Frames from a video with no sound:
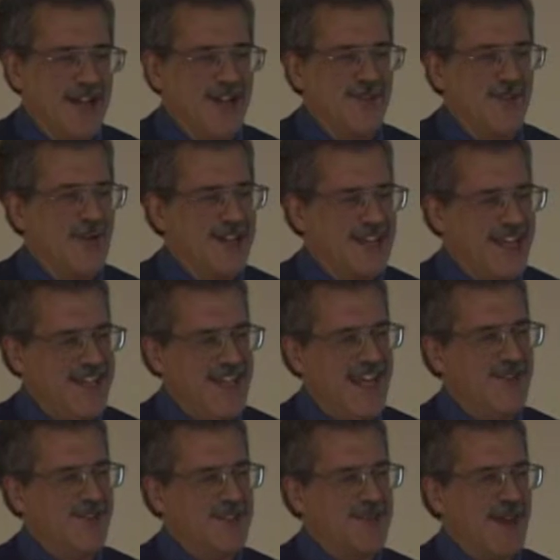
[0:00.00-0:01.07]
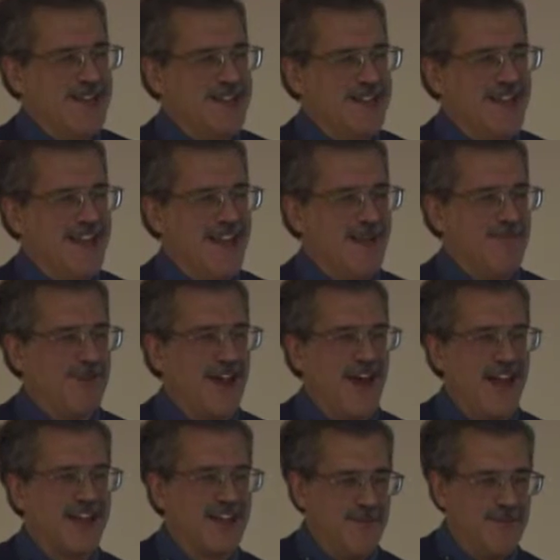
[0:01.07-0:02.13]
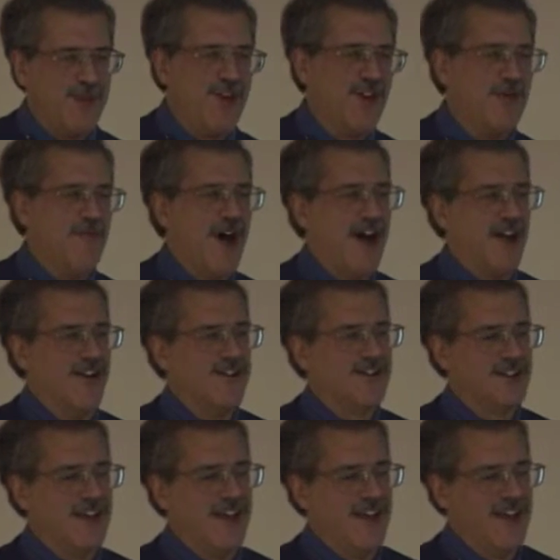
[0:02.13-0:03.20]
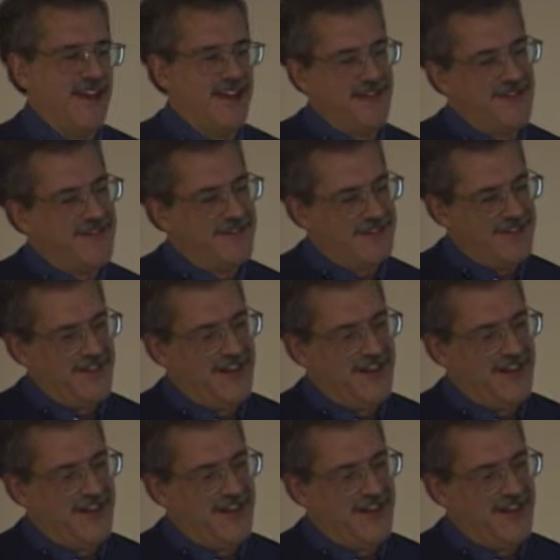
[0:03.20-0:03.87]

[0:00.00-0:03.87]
what they did was basically applied computer models, and